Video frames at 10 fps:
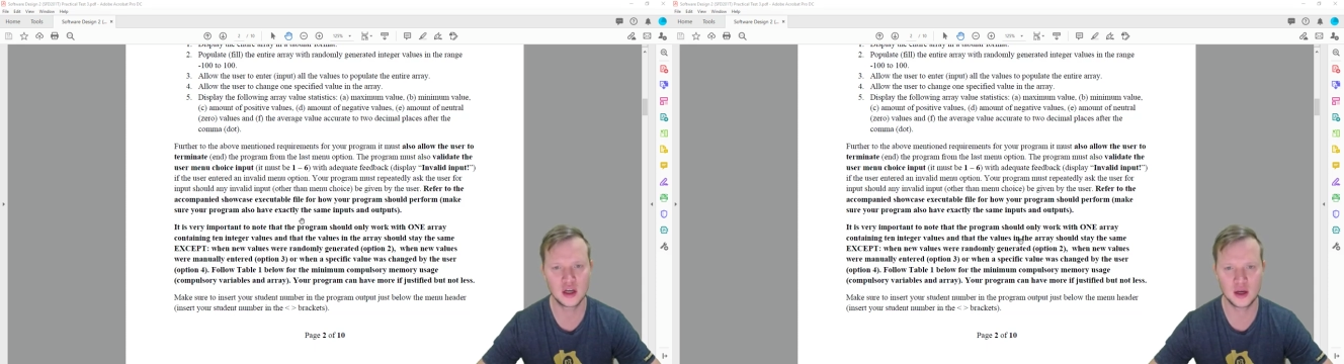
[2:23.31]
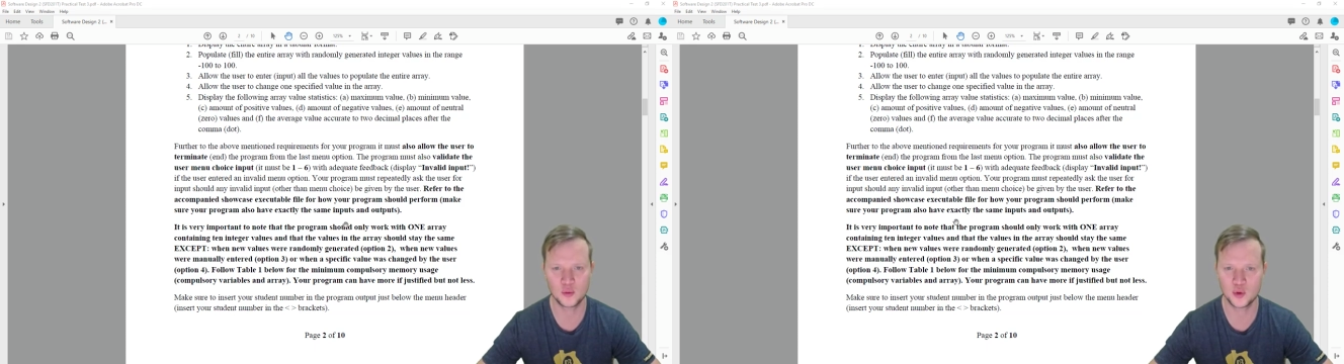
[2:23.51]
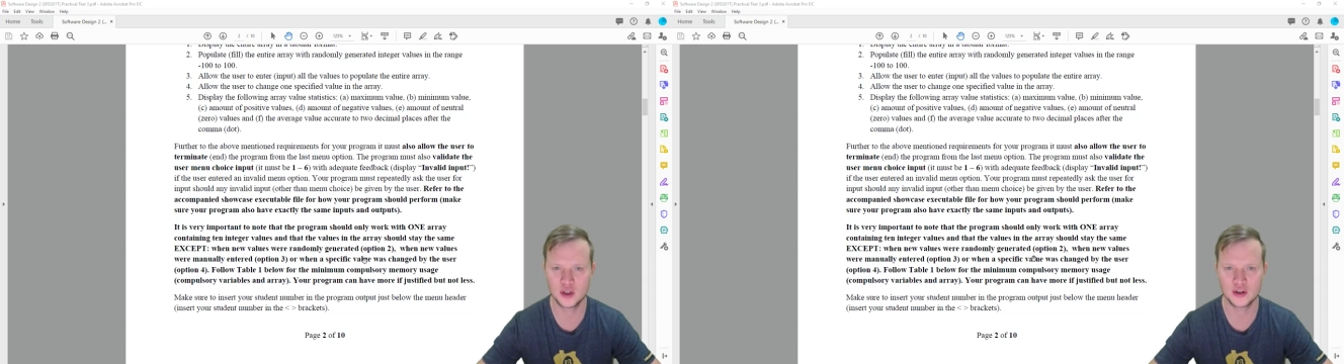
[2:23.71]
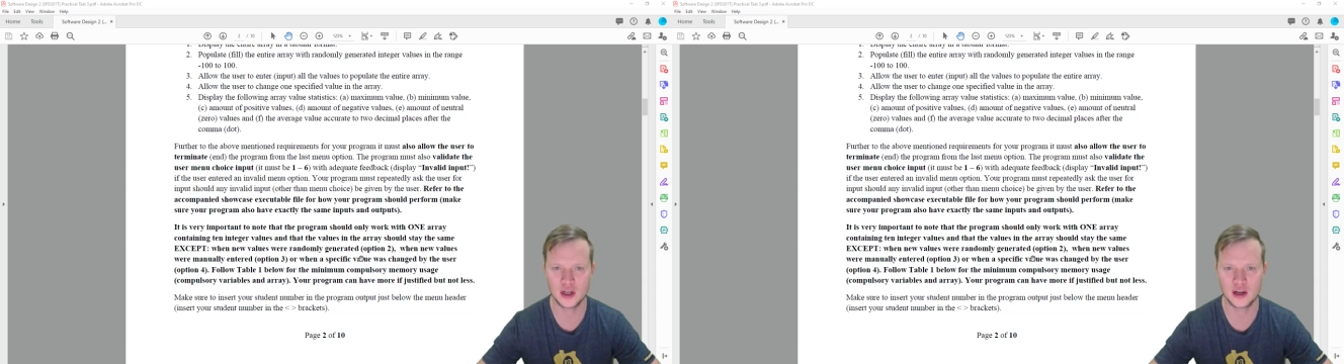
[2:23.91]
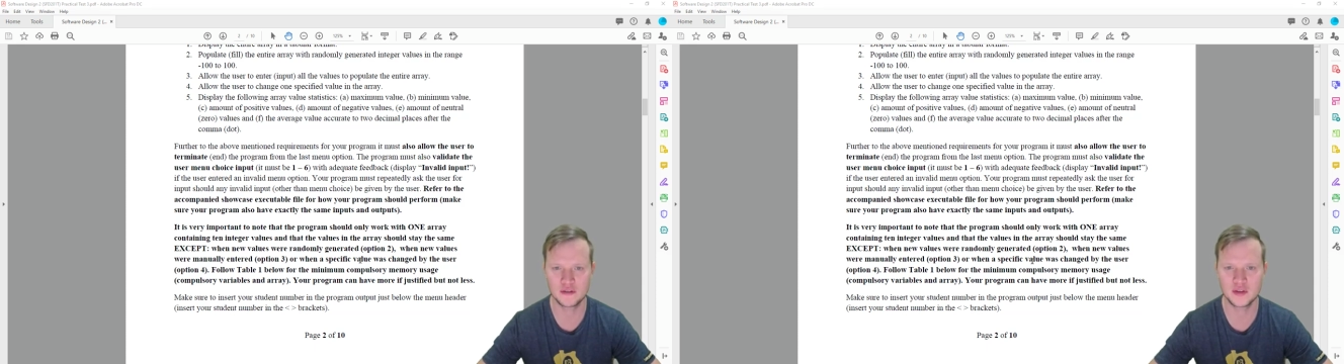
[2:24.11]
Um, we don't
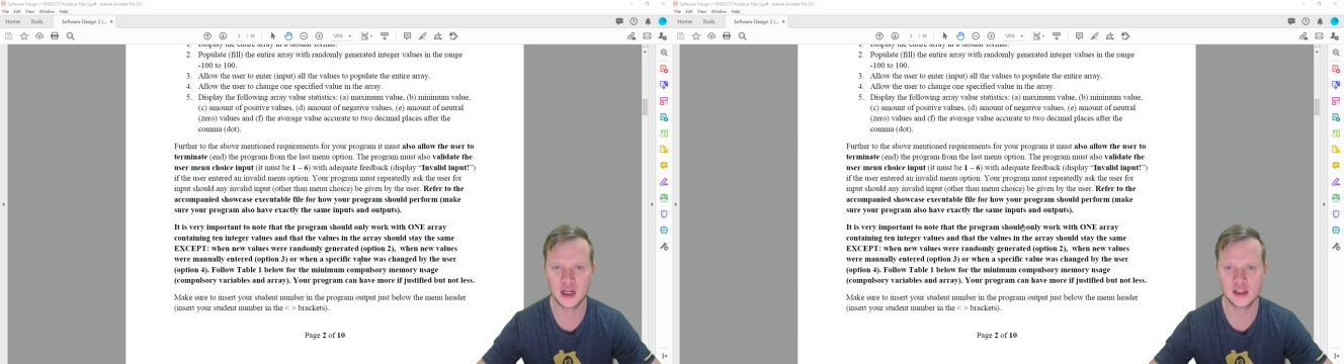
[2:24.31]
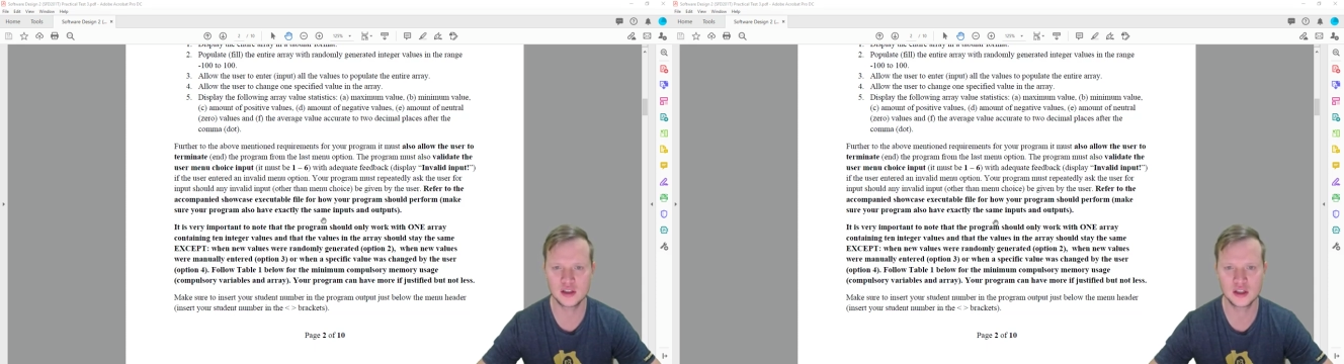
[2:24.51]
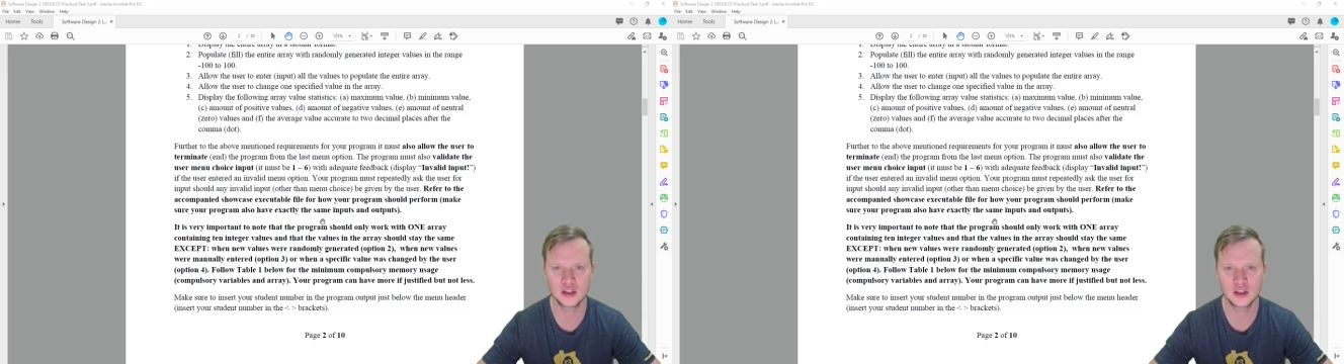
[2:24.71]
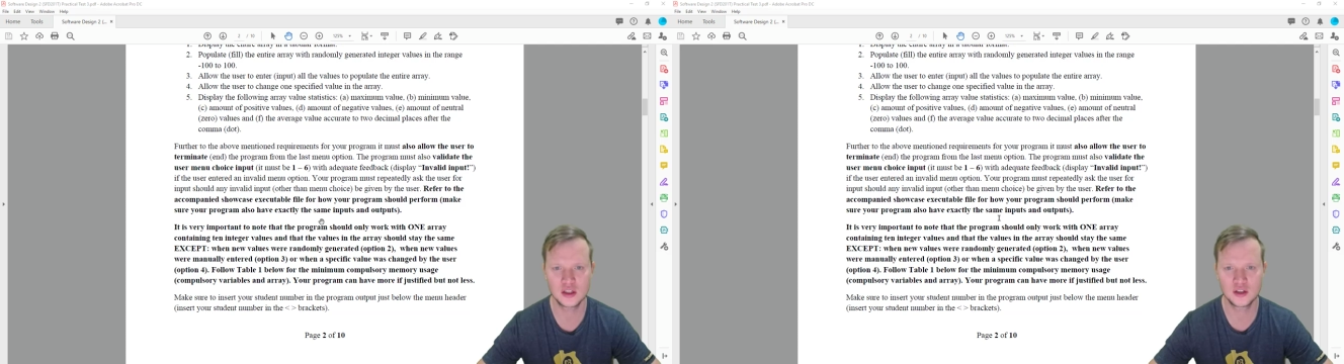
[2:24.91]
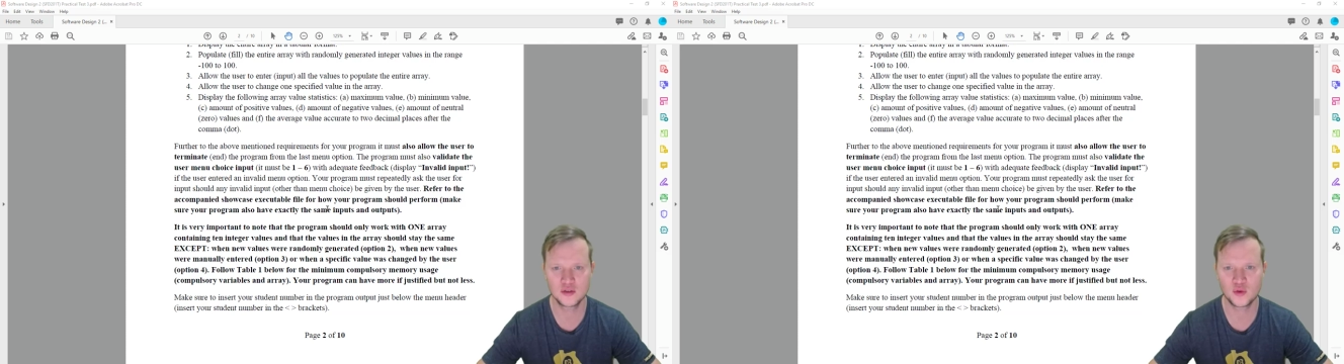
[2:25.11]
have that
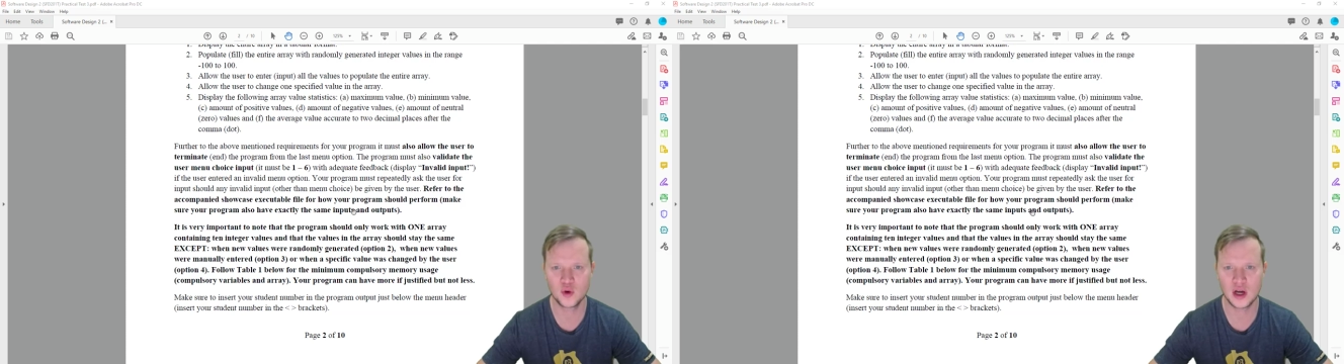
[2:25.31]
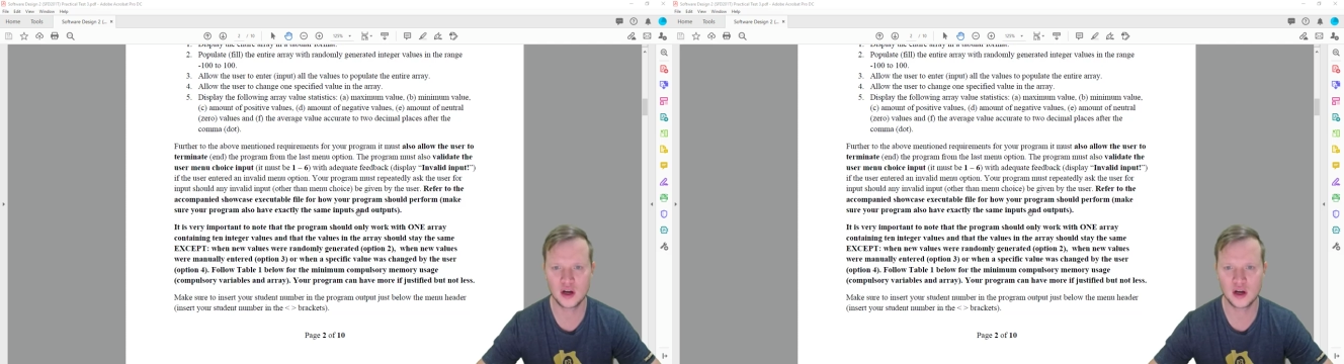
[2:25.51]
for